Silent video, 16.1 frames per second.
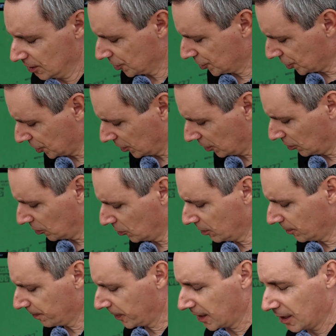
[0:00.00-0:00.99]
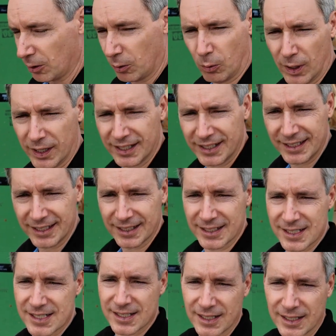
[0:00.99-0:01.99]
So what it
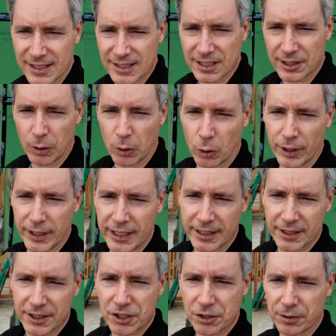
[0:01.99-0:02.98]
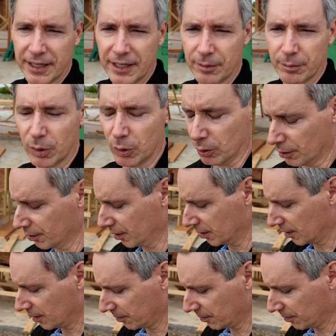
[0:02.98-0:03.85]
is an oriented strand board.